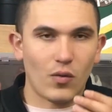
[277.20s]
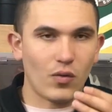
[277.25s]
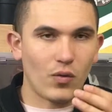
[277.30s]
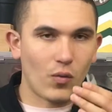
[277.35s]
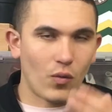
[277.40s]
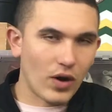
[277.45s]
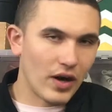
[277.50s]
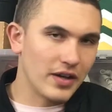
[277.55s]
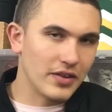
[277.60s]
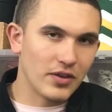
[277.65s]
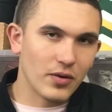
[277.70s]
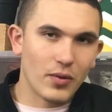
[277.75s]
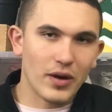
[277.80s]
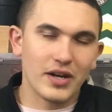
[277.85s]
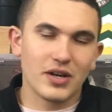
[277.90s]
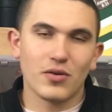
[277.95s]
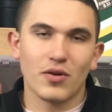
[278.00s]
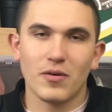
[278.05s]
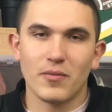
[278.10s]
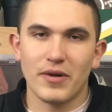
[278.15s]
one, the way
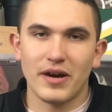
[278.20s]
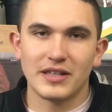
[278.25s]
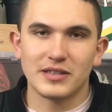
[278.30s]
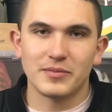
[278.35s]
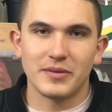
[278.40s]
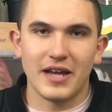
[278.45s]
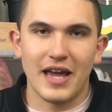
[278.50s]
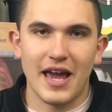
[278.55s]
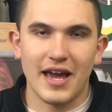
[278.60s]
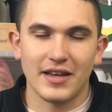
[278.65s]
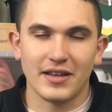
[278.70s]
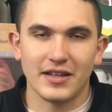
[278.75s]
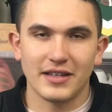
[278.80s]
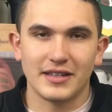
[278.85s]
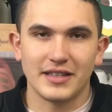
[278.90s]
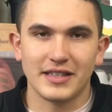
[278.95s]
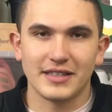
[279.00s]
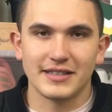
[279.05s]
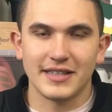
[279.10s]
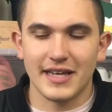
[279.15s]
Jordan Brand's been handling
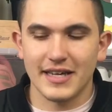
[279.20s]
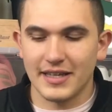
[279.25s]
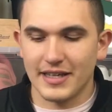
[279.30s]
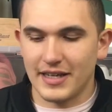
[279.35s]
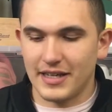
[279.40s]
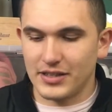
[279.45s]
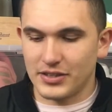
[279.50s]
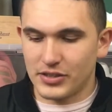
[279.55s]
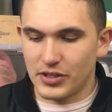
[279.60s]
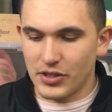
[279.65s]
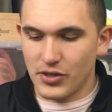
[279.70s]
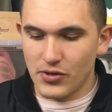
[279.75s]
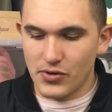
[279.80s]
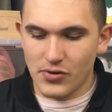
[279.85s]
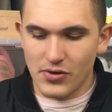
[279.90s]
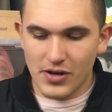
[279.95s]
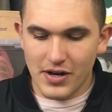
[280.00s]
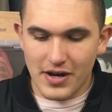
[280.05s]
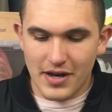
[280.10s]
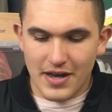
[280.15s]
things lately, and
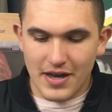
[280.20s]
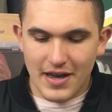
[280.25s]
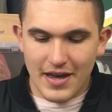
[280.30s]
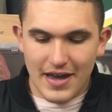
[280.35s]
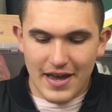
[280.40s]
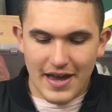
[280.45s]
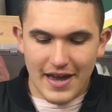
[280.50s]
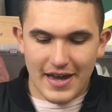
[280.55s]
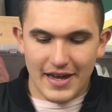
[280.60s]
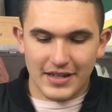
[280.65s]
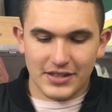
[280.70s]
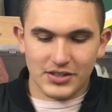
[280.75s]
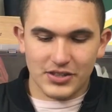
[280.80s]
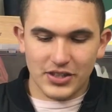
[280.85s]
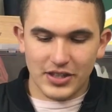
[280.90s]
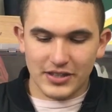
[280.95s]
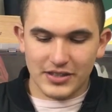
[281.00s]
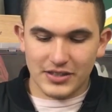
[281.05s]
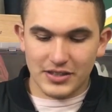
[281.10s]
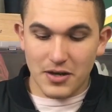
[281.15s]
two, it's
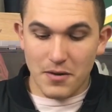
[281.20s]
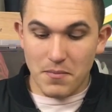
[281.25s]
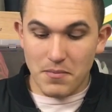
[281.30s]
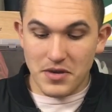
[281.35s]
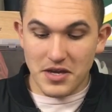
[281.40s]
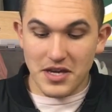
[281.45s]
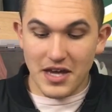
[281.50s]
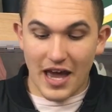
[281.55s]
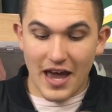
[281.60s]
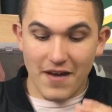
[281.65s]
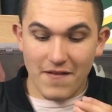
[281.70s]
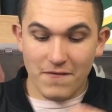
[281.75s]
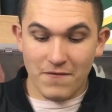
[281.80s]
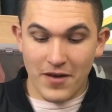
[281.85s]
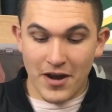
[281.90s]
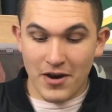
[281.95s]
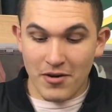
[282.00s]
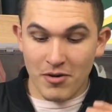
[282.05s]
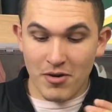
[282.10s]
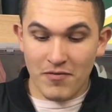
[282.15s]
just to me a
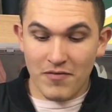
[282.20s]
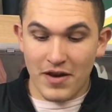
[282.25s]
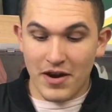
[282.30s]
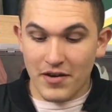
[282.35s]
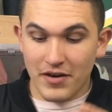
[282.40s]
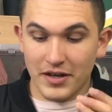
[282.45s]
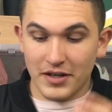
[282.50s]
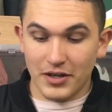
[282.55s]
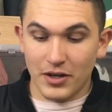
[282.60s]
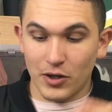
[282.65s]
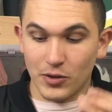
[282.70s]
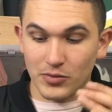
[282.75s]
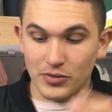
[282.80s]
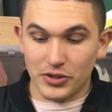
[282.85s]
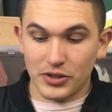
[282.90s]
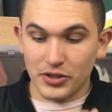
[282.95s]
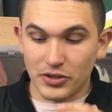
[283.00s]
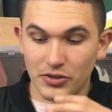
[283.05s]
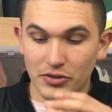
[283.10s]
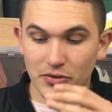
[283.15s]
very, very dope
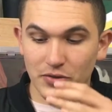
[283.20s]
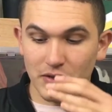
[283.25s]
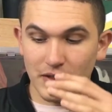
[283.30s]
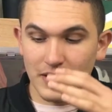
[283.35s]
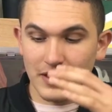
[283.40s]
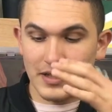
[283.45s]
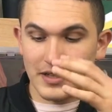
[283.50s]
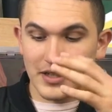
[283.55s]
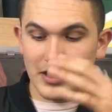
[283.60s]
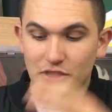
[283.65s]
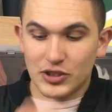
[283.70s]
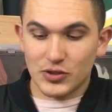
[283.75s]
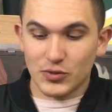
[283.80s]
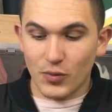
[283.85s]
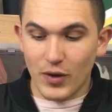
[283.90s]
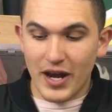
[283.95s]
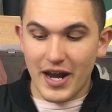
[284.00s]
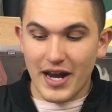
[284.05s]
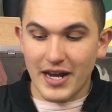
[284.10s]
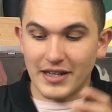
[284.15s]
shoe. The
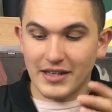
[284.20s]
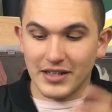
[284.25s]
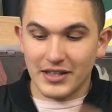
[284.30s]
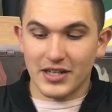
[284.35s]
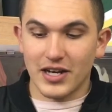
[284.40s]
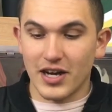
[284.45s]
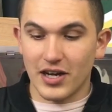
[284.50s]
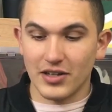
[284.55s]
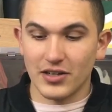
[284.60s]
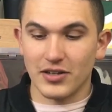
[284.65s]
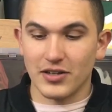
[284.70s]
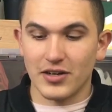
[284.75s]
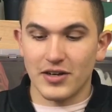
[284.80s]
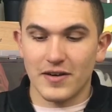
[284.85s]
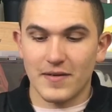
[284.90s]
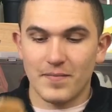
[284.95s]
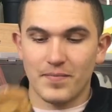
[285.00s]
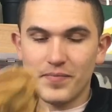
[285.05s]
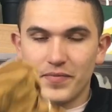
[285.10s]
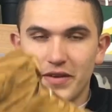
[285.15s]
suede, the color,
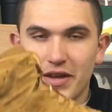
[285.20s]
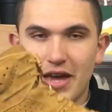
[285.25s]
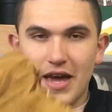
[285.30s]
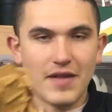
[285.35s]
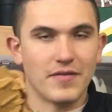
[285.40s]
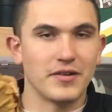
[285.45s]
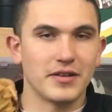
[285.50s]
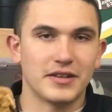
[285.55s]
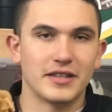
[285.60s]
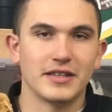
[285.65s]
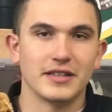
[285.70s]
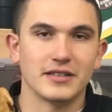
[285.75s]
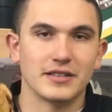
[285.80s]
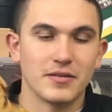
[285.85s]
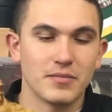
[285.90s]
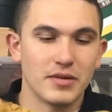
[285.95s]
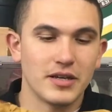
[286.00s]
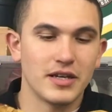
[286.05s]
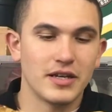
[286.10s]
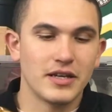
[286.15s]
everything to
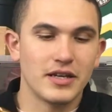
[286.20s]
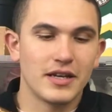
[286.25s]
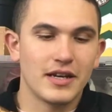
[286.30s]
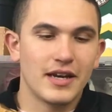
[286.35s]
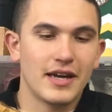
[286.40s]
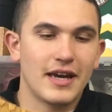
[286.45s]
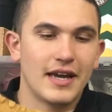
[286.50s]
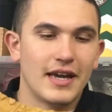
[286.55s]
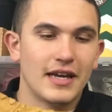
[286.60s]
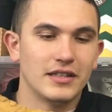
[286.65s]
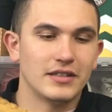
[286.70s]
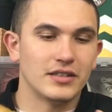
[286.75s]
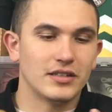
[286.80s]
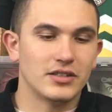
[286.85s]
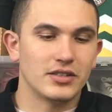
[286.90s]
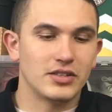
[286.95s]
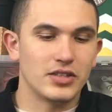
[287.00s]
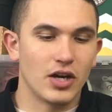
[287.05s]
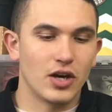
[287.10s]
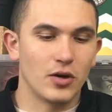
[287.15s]
me is
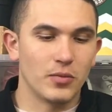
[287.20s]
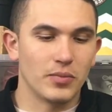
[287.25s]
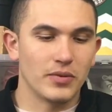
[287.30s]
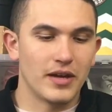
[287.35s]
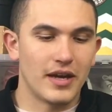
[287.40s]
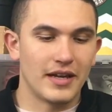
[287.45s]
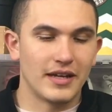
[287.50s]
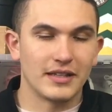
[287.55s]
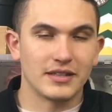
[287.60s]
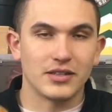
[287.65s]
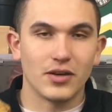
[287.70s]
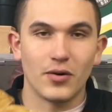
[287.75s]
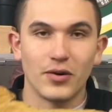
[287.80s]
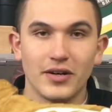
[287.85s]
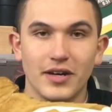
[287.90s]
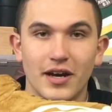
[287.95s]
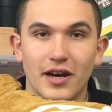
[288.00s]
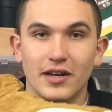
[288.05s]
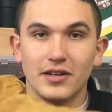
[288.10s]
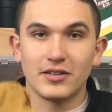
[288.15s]
just dope. And it's
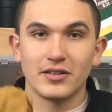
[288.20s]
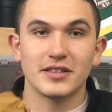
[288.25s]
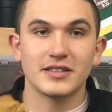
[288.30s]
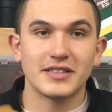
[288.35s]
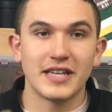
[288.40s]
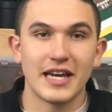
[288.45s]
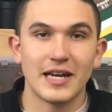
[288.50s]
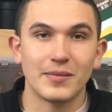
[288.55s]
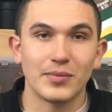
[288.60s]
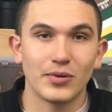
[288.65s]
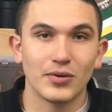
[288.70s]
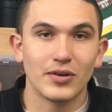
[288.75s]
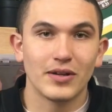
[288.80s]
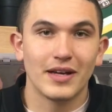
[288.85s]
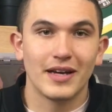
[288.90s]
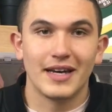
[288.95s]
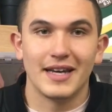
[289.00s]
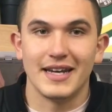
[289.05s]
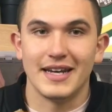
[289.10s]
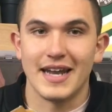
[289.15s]
going under the table.
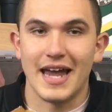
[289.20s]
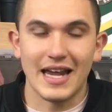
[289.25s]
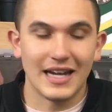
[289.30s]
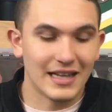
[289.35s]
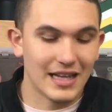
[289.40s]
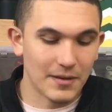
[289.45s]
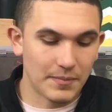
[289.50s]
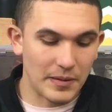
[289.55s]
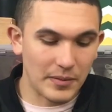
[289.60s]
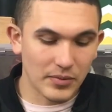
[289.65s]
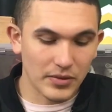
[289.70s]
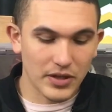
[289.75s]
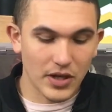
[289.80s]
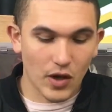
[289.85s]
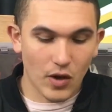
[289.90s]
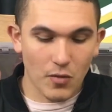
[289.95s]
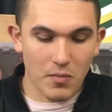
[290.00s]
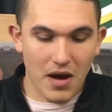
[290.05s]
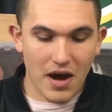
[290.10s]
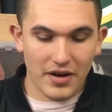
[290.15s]
Not a lot of people
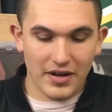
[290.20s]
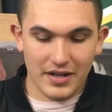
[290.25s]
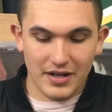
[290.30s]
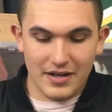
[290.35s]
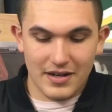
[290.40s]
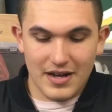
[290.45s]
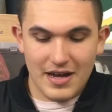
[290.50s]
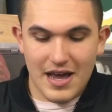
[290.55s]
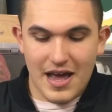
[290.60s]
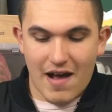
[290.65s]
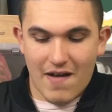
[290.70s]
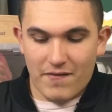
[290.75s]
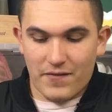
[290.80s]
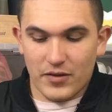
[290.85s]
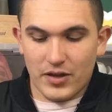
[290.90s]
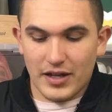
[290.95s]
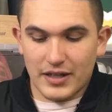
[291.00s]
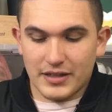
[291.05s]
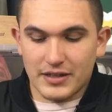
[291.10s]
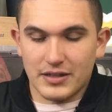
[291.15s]
know about it. I feel
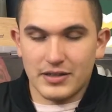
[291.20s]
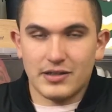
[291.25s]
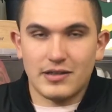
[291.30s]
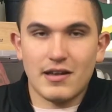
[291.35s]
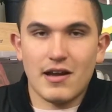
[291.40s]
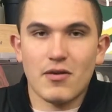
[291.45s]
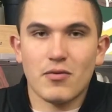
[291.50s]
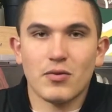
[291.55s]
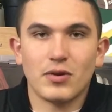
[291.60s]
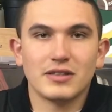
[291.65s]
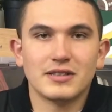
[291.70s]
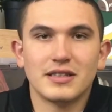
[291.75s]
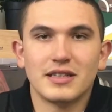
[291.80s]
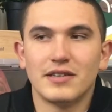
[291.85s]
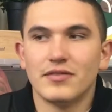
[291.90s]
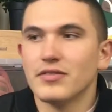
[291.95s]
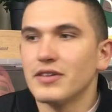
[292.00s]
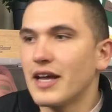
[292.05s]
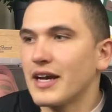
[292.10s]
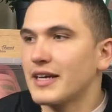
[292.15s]
like there wasn't
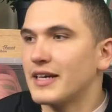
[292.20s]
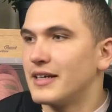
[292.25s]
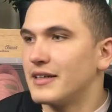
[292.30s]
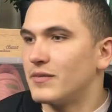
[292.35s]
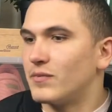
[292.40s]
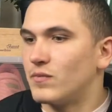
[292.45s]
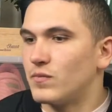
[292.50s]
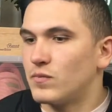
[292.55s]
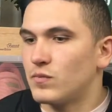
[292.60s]
even like a